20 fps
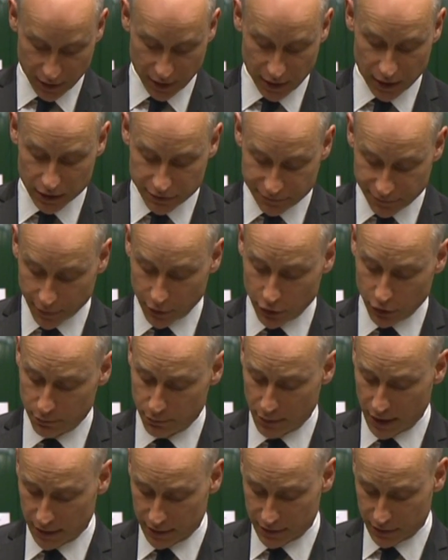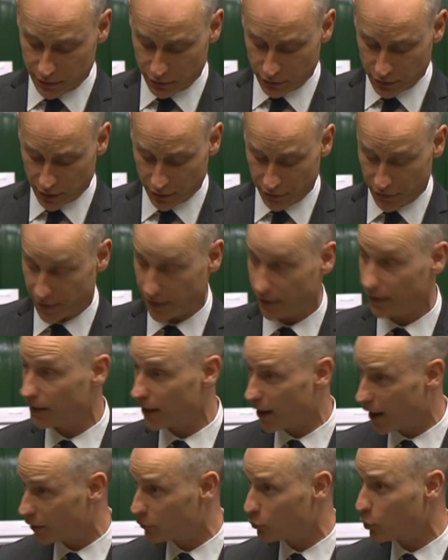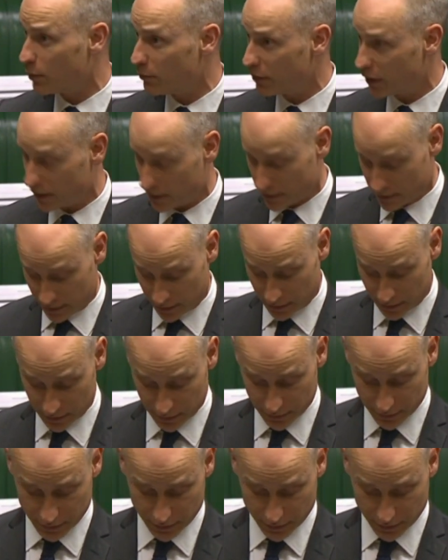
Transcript: is for good men to do nothing, and women indeed.